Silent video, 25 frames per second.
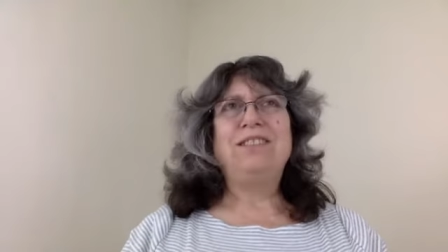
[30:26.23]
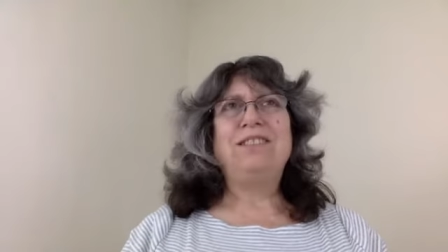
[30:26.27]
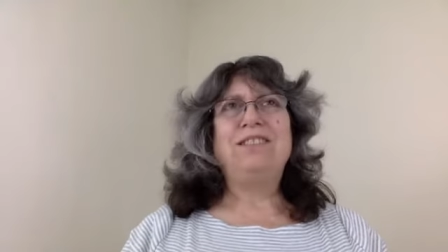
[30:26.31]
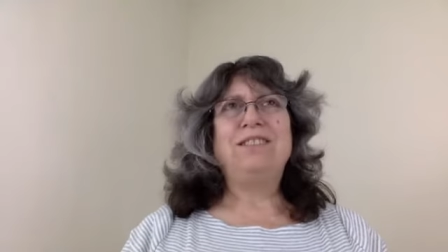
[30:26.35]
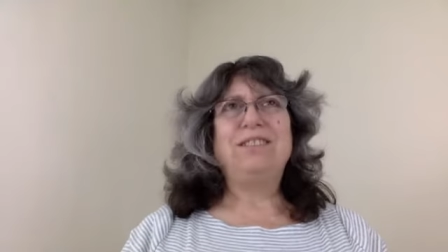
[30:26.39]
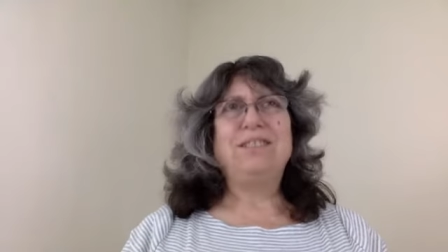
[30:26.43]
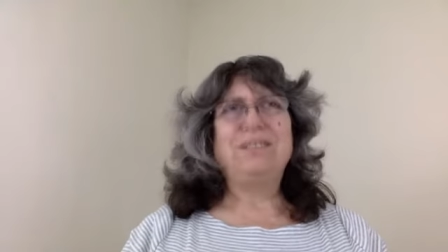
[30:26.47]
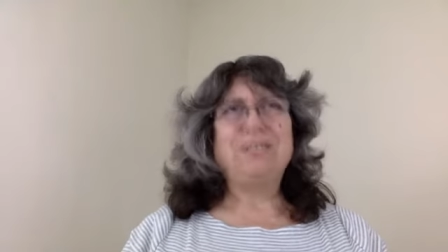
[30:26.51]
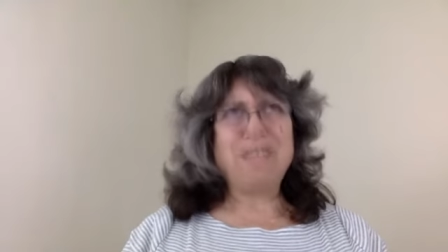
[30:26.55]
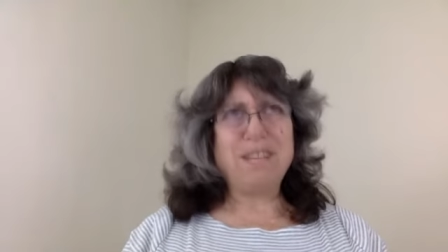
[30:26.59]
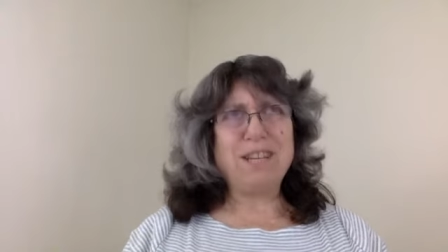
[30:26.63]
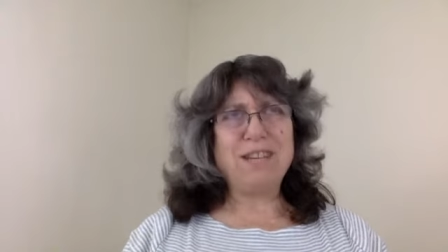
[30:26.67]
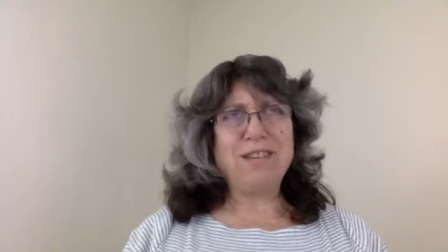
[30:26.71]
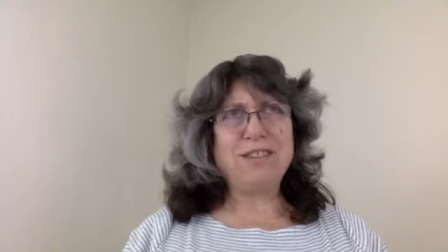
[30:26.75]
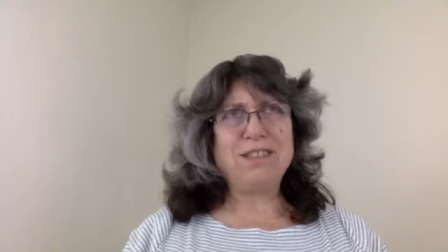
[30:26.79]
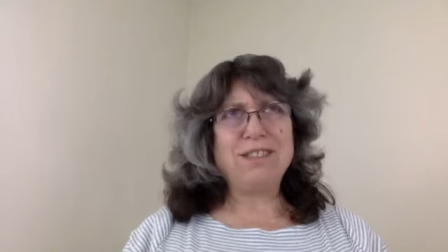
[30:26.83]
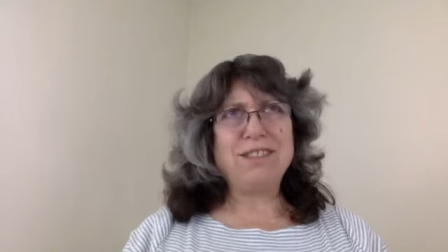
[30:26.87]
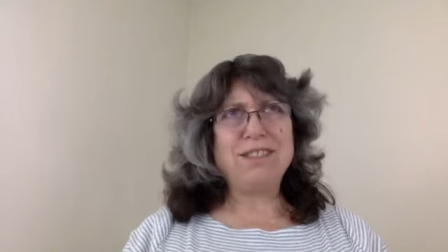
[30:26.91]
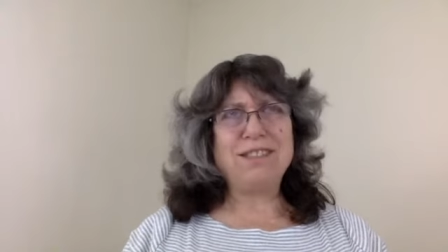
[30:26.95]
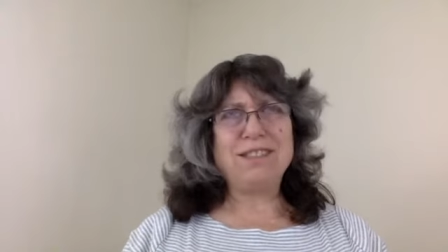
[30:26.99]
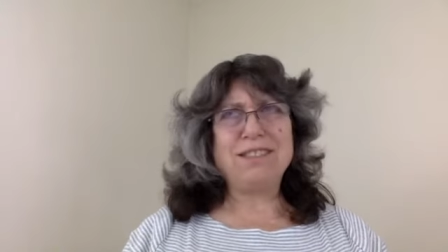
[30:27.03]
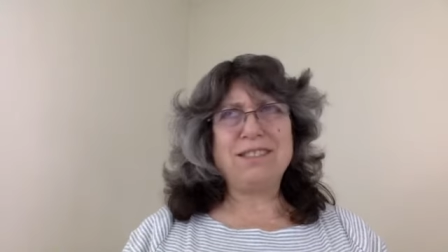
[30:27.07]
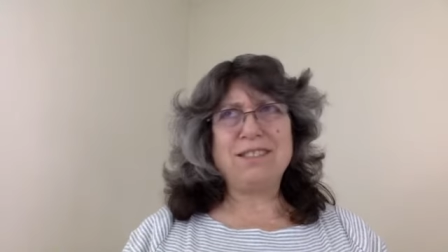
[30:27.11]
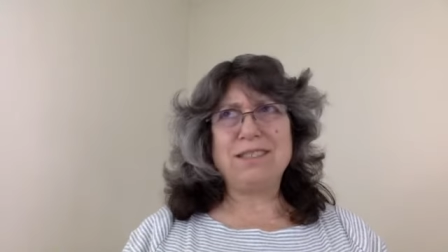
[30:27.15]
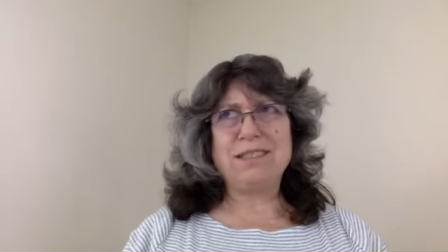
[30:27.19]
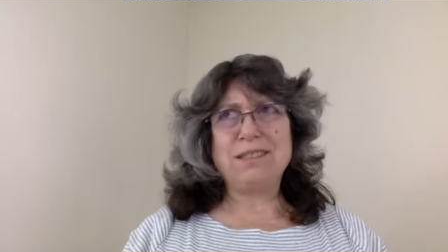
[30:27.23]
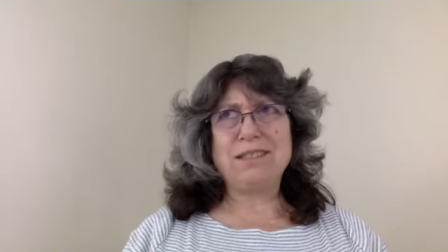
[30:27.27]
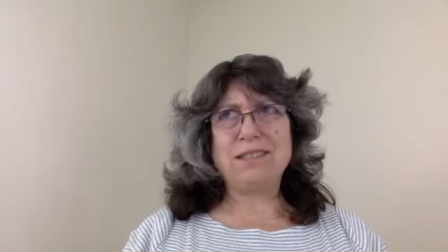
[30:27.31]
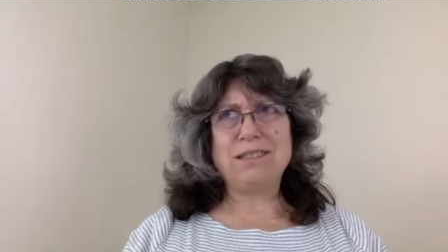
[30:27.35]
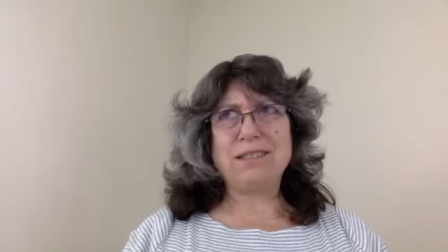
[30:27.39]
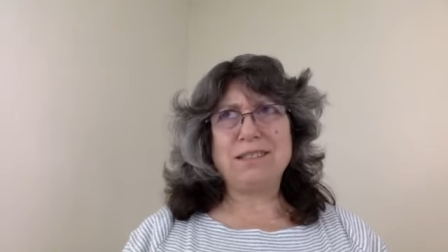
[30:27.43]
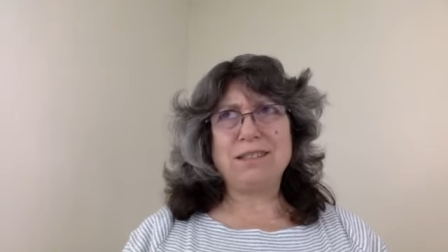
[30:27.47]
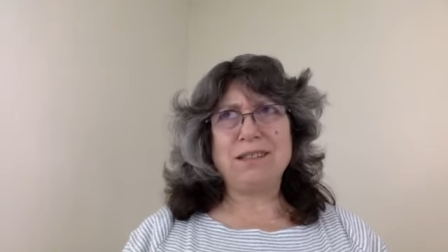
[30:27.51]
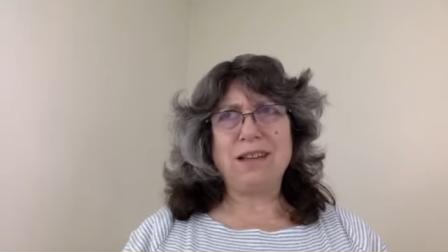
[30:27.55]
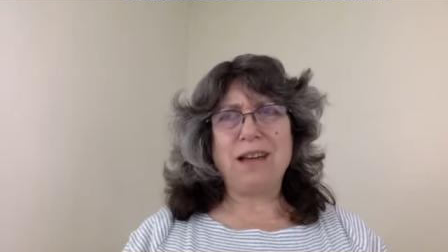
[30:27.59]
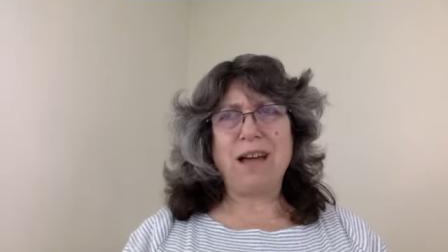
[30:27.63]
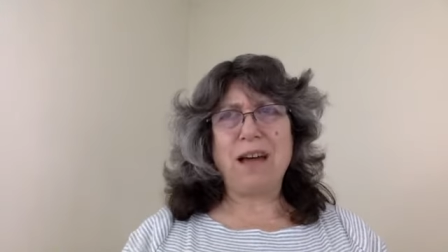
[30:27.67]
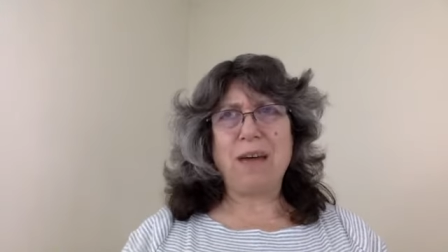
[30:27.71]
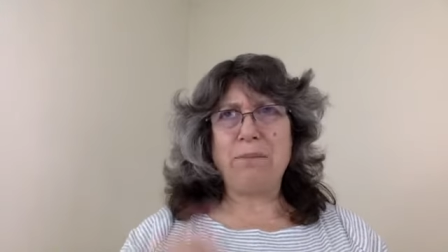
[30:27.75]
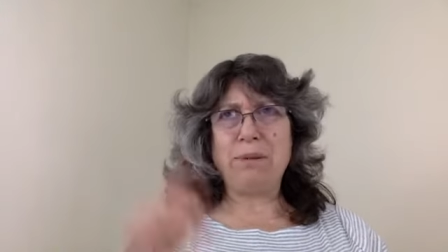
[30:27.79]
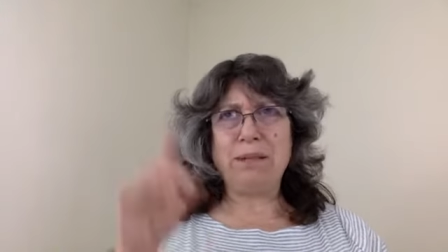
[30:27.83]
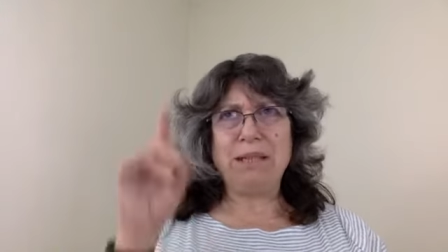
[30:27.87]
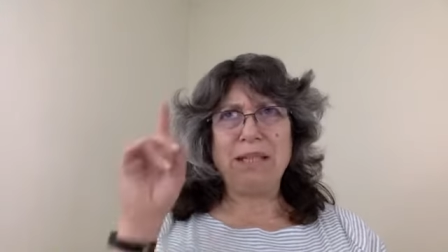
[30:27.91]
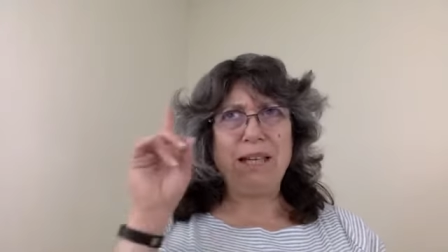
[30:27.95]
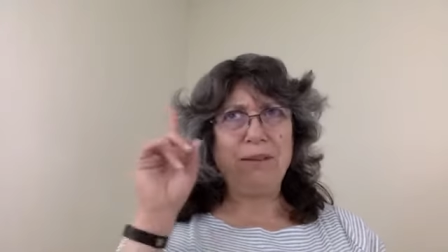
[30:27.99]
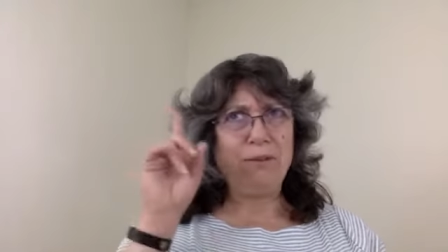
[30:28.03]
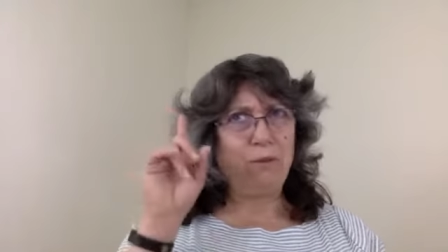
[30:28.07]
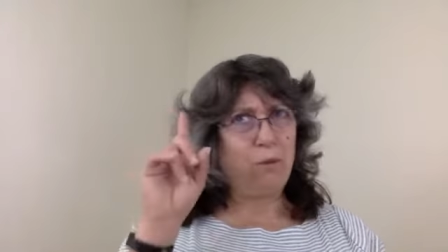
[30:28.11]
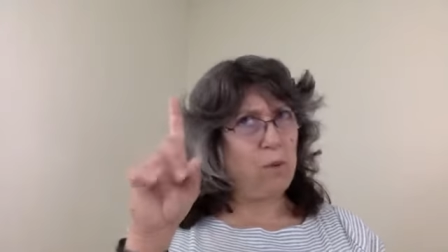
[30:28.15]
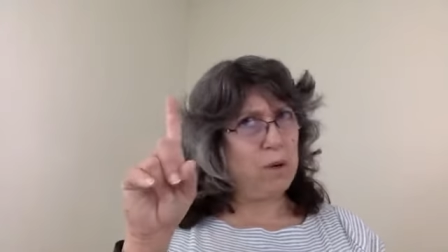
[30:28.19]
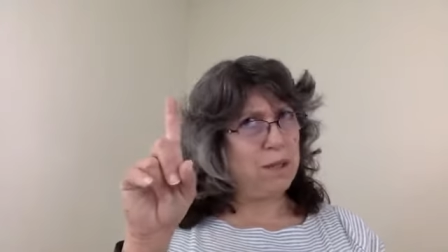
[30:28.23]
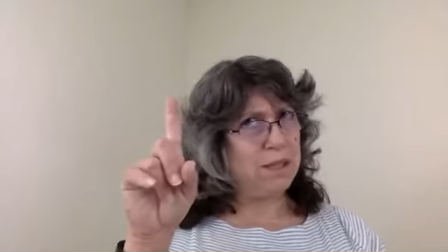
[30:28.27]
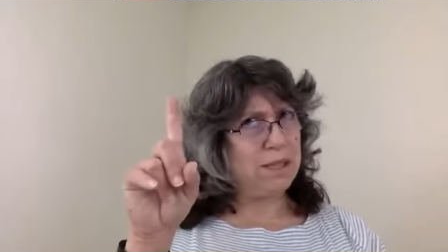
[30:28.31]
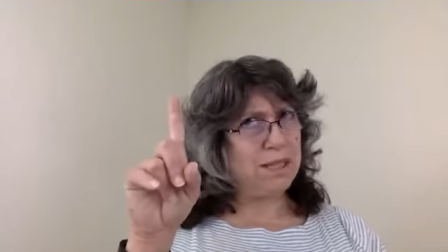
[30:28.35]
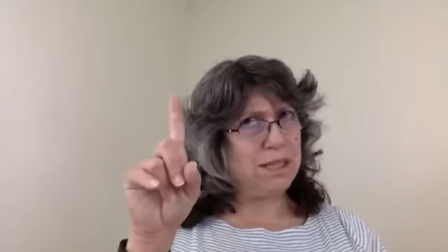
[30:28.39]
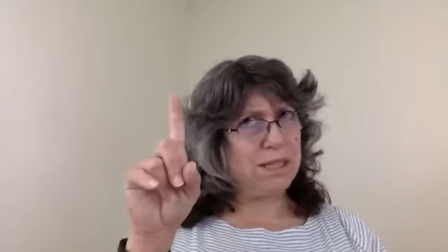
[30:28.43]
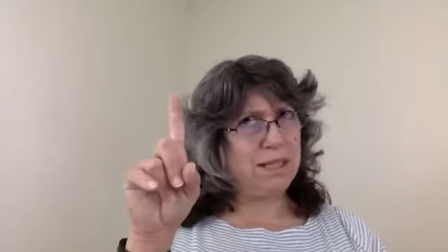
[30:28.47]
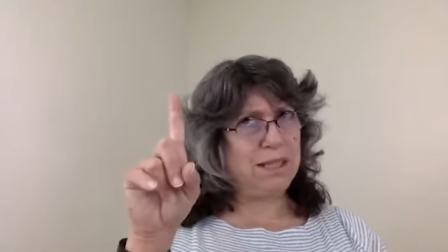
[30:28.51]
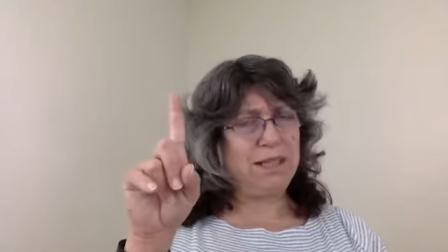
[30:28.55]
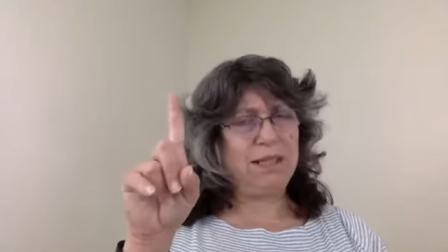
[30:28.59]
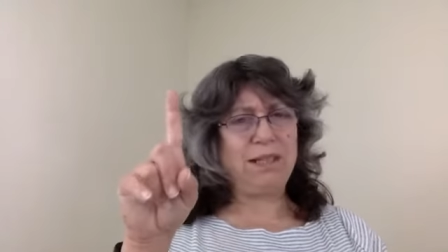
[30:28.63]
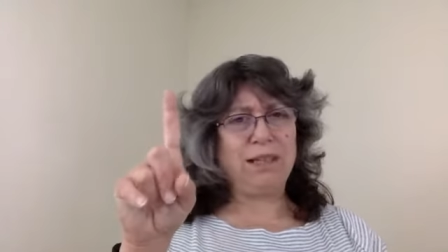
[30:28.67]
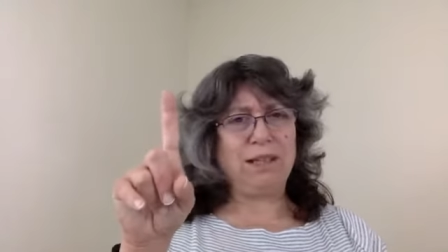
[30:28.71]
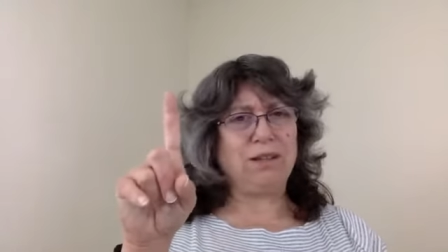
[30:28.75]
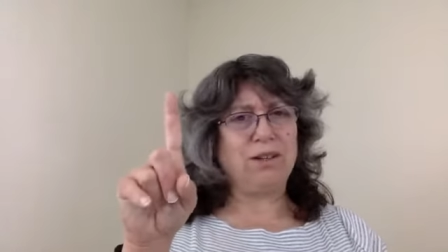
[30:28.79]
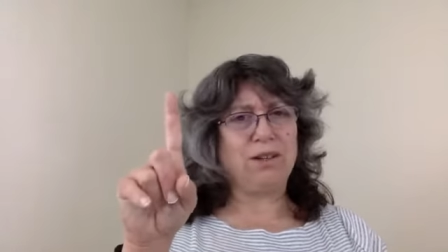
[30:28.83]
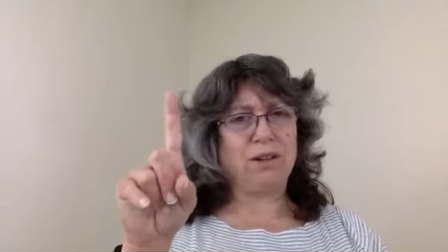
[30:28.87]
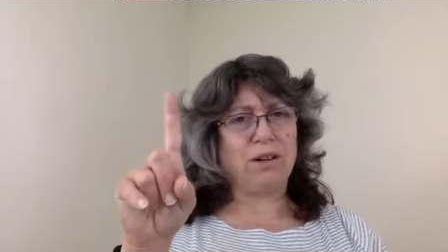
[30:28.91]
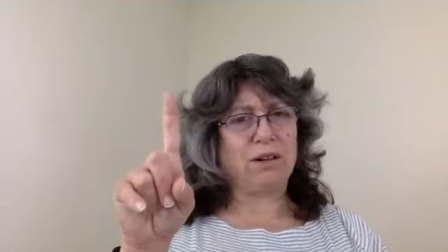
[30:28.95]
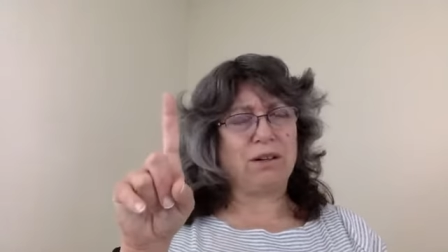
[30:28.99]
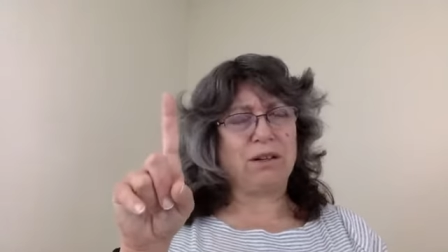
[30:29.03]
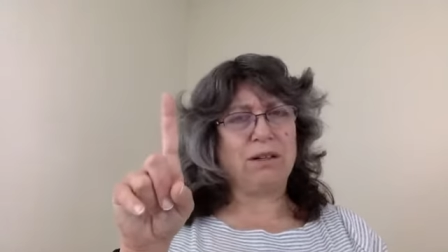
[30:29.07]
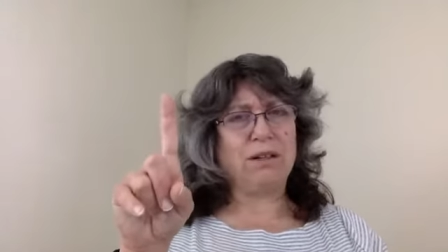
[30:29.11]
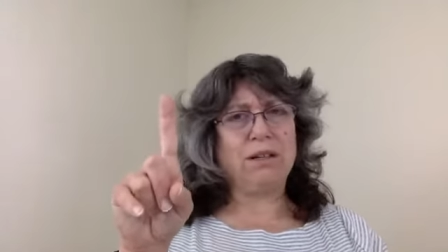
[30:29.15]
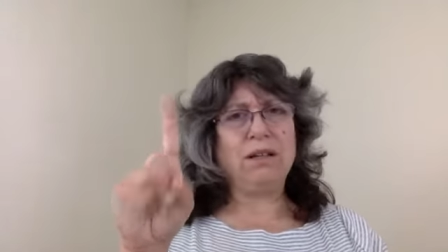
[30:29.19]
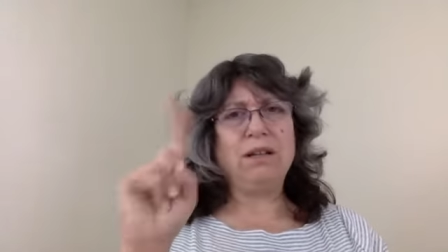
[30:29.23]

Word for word: doTERRA does this, I believe, once a year.